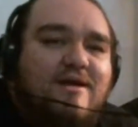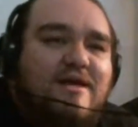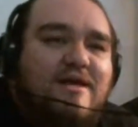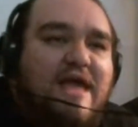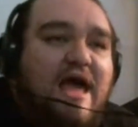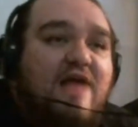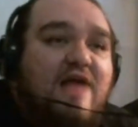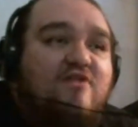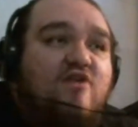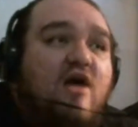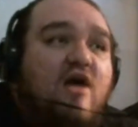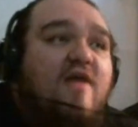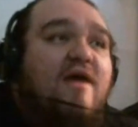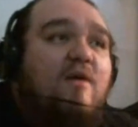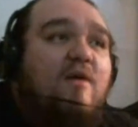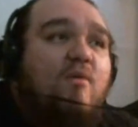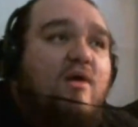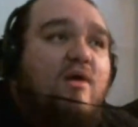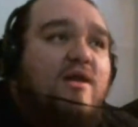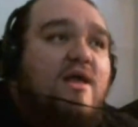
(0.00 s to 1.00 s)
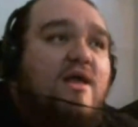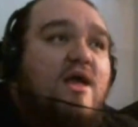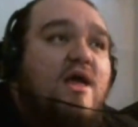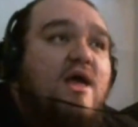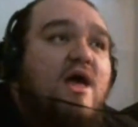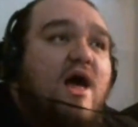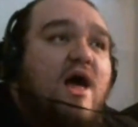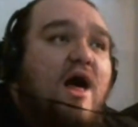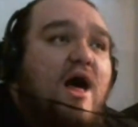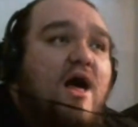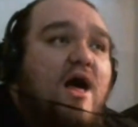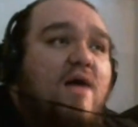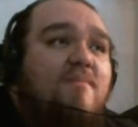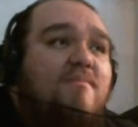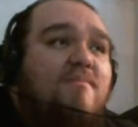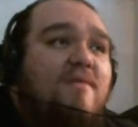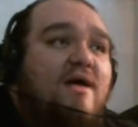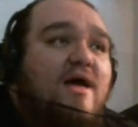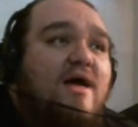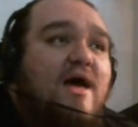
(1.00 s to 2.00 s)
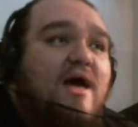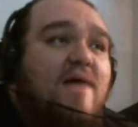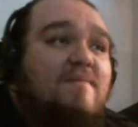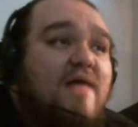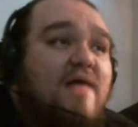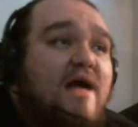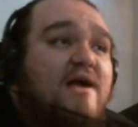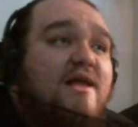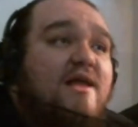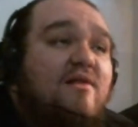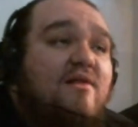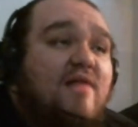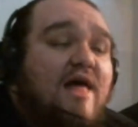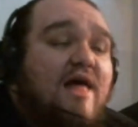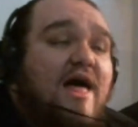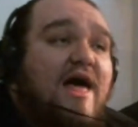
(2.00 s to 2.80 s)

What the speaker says: I saw that one. I'm not gonna lie.